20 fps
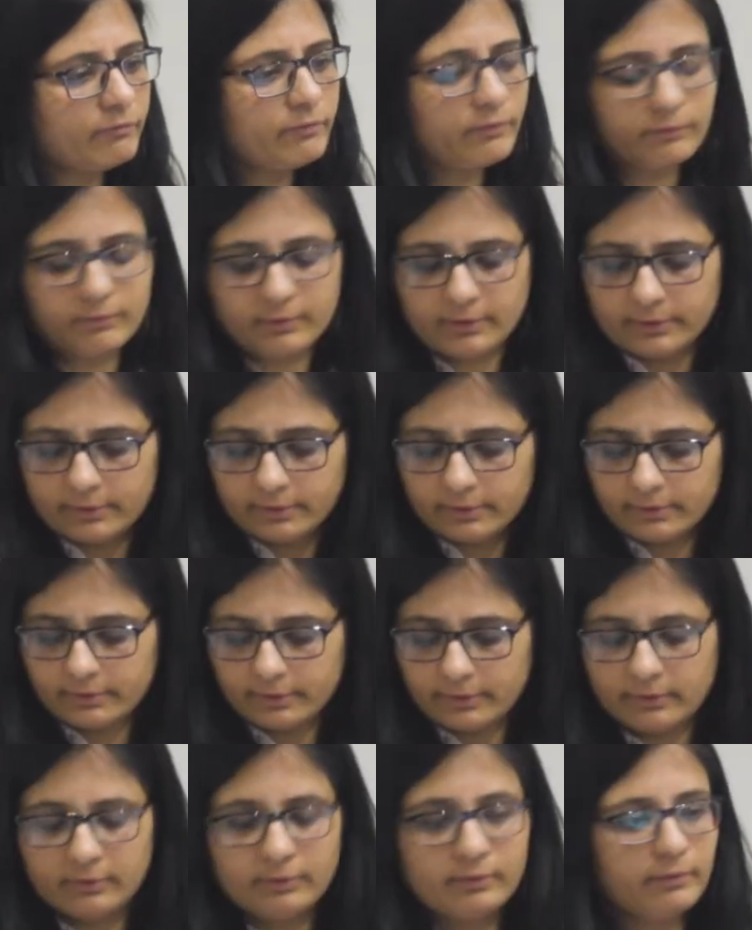this data
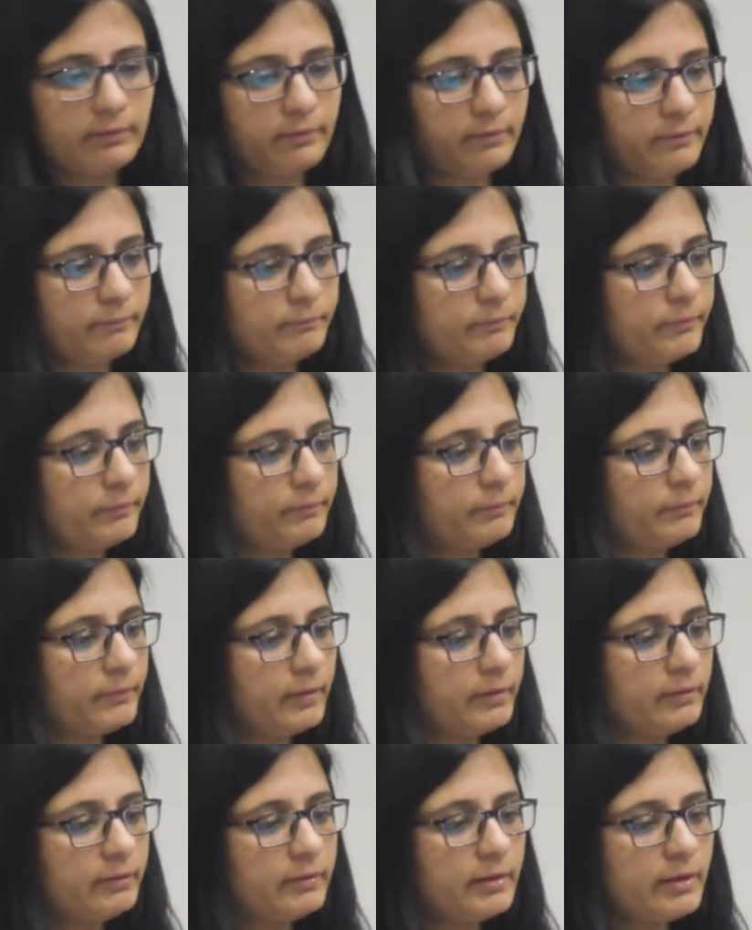in
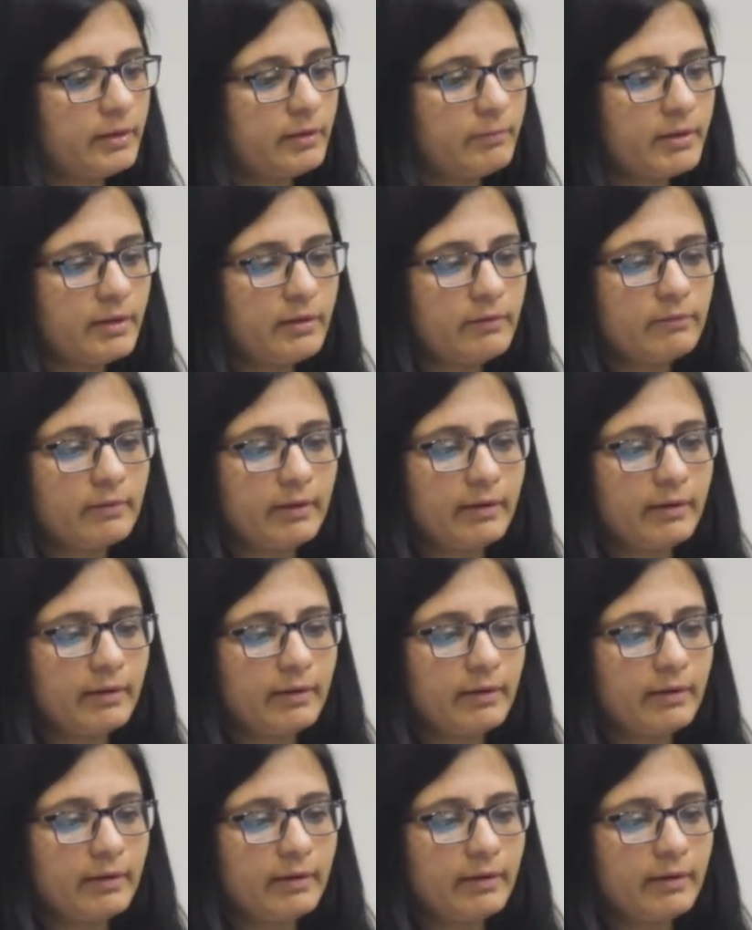the database